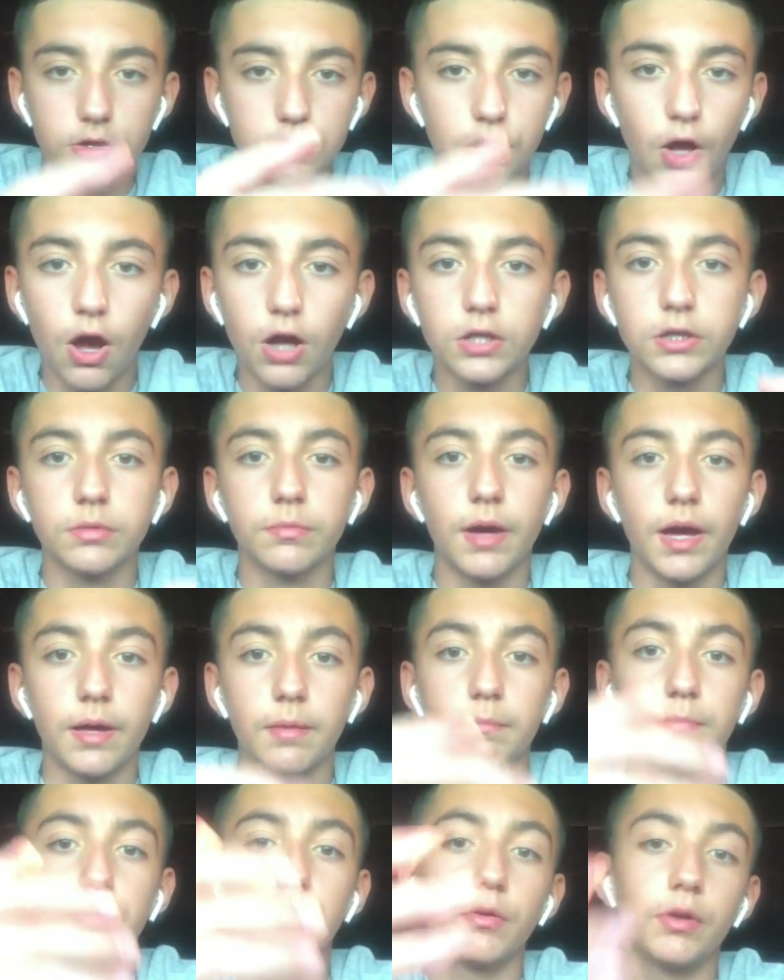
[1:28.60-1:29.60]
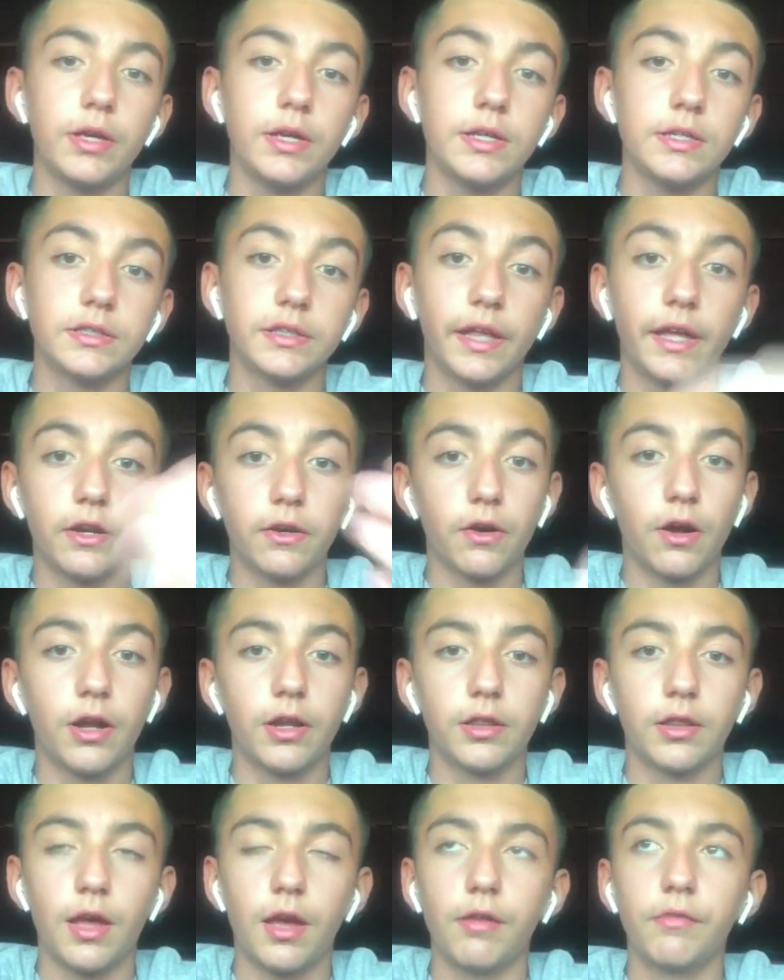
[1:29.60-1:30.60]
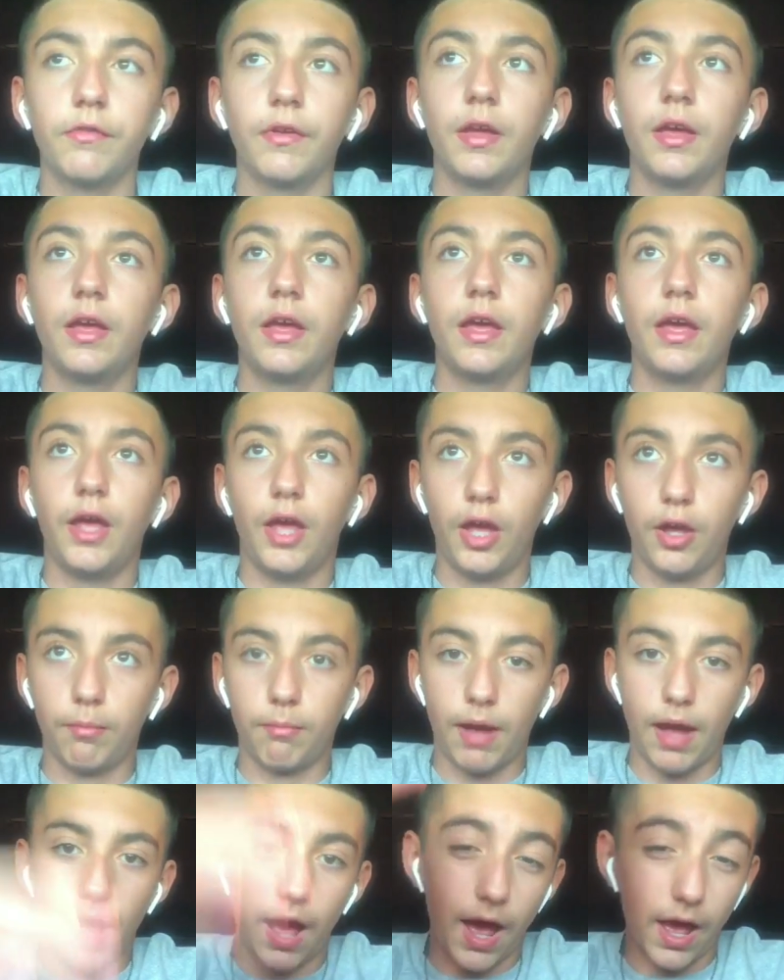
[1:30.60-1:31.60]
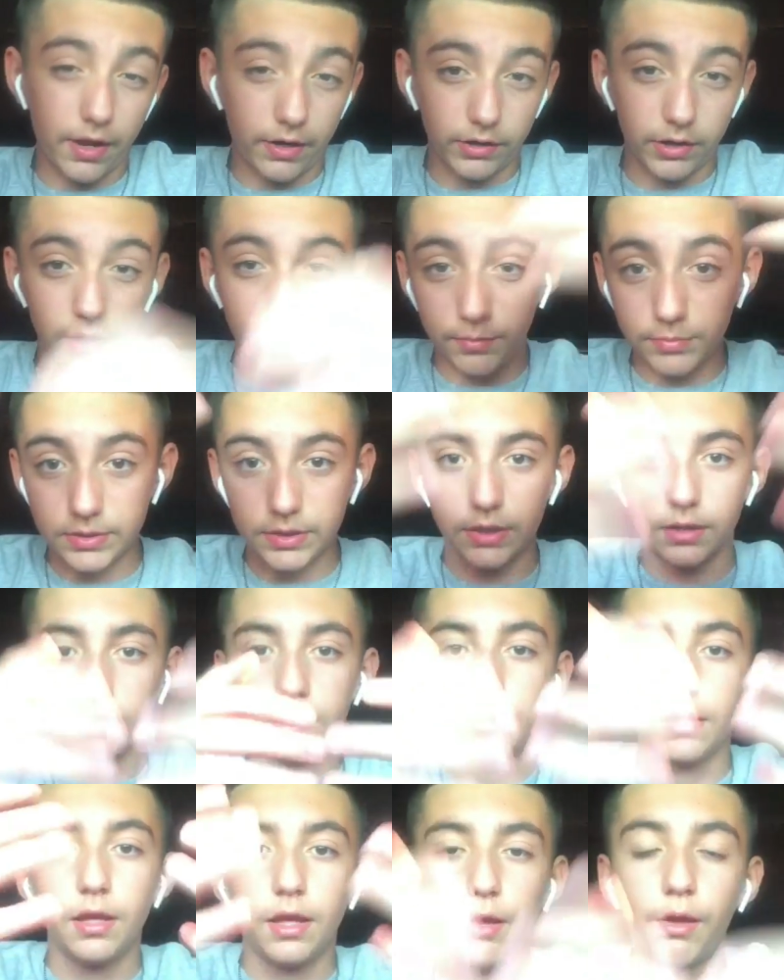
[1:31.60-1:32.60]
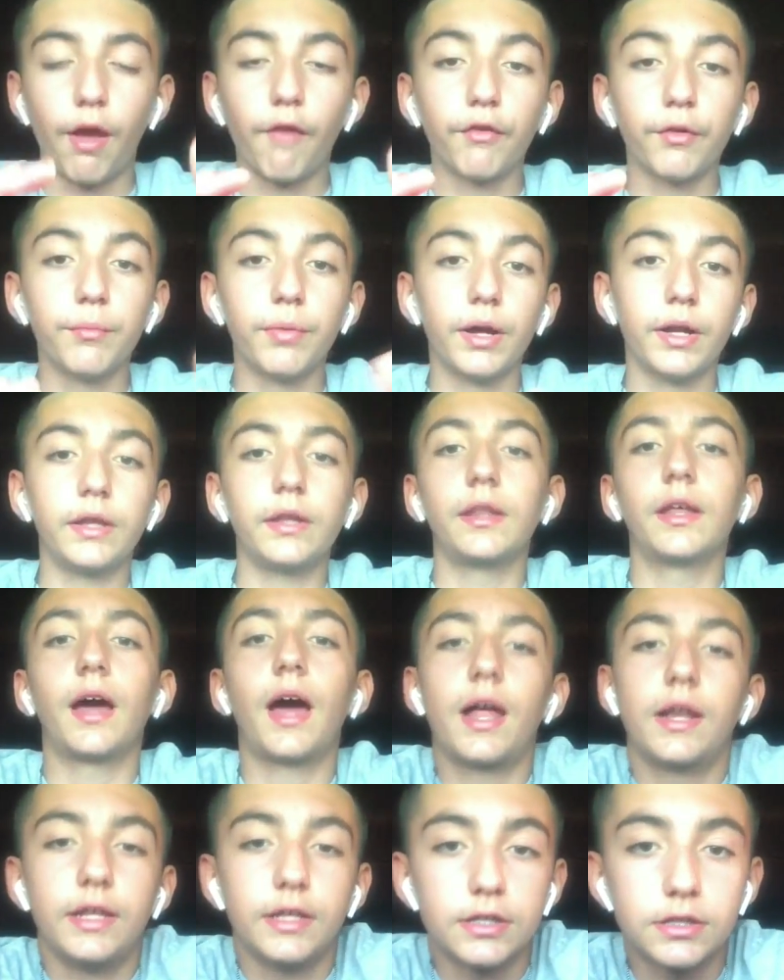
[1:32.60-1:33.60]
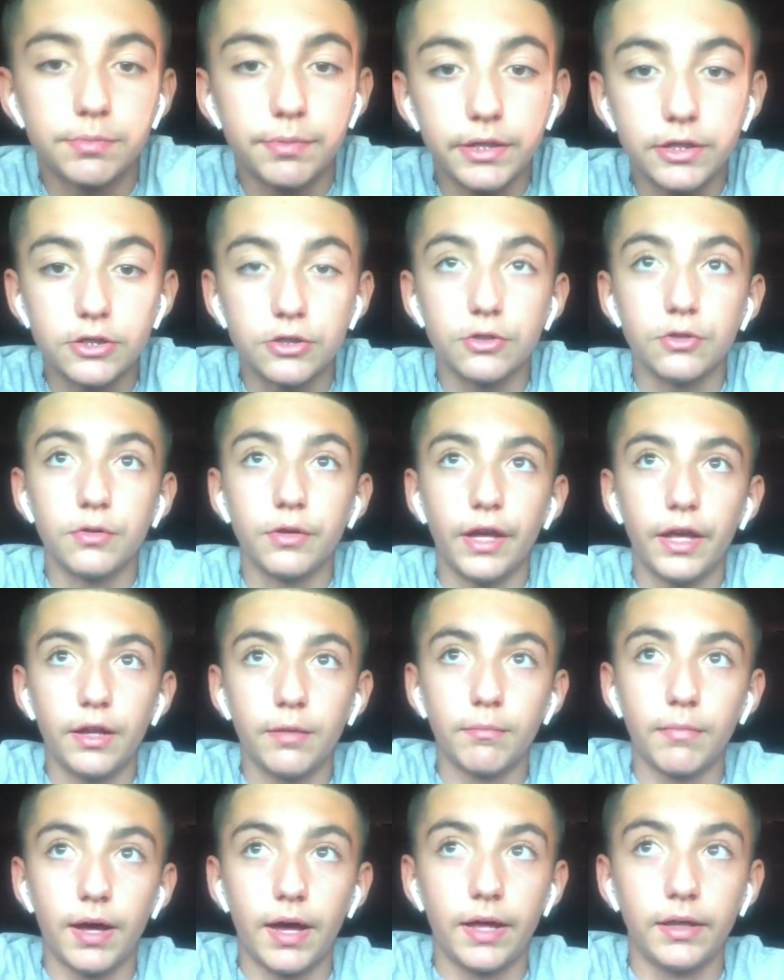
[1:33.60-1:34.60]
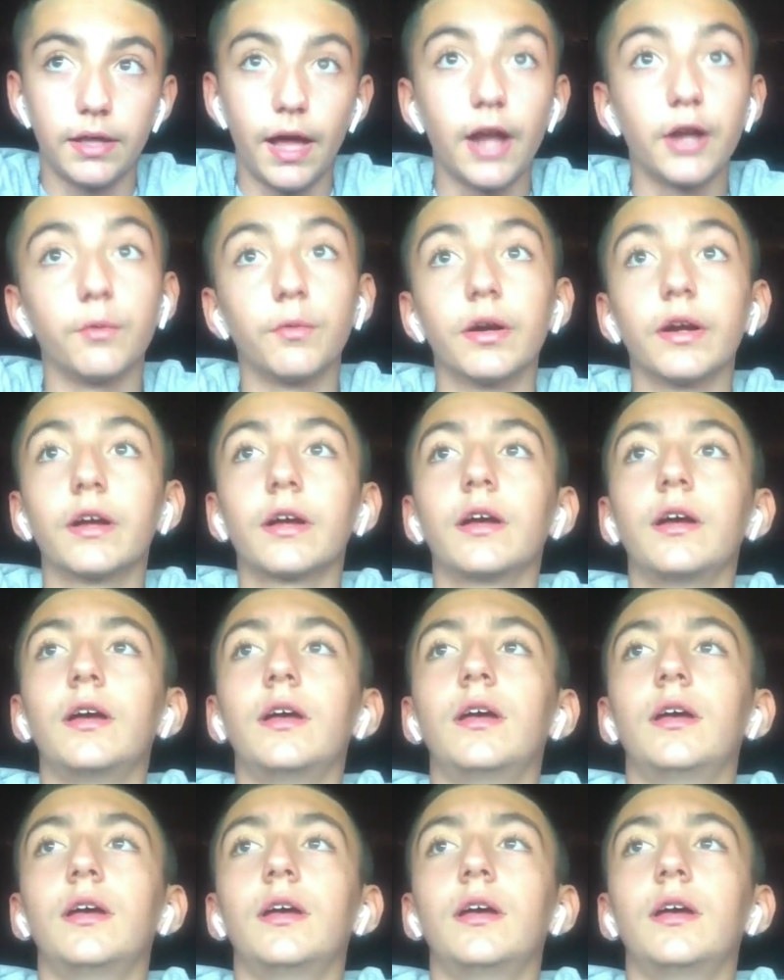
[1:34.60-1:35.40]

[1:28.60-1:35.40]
talk to my employees later on in life and my higher-ups and everybody that I need to speak to in my line of work.